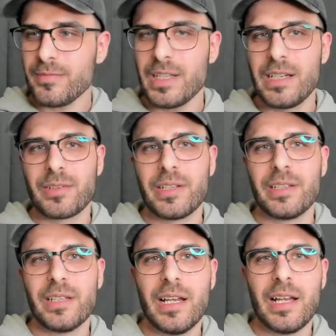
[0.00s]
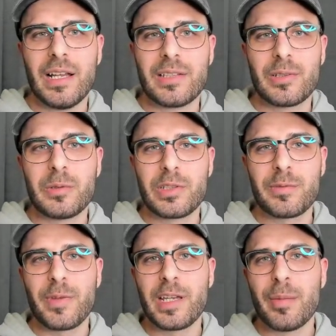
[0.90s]
Great. So just
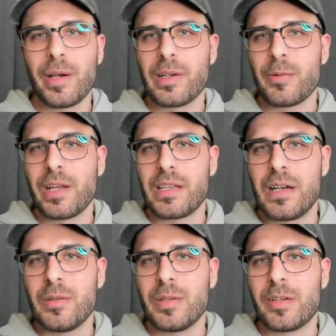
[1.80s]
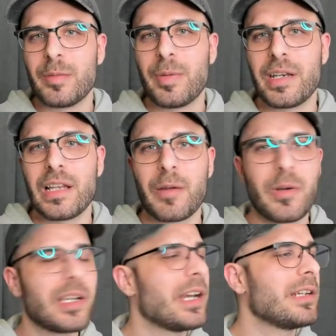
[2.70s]
think about it right now, everybody. Like, what
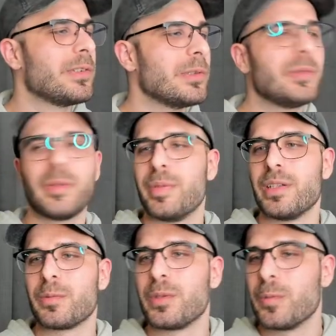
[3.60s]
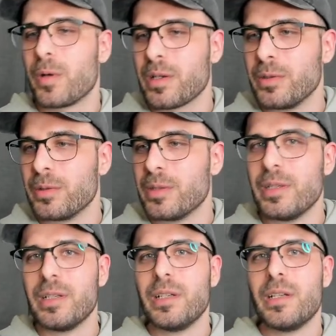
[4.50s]
kind of jewelry piece would you want to do?
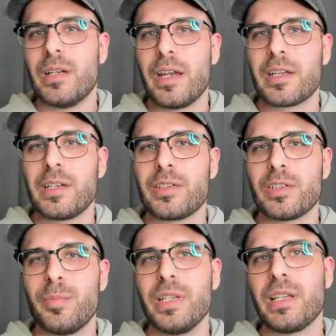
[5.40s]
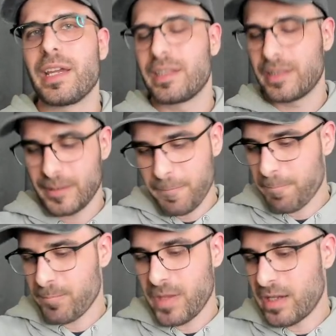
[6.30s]
And it can just be like,
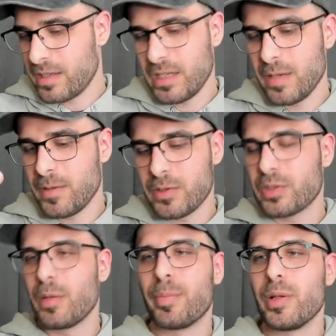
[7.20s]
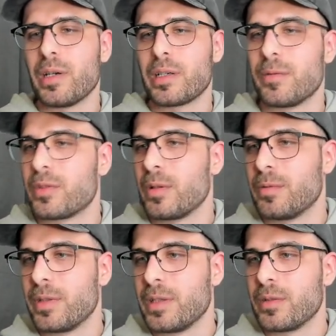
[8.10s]
even just a block of
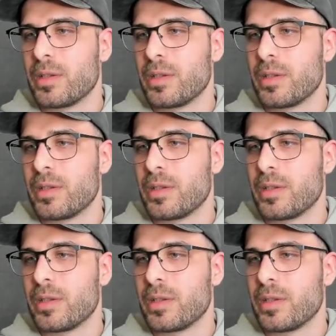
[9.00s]
something, or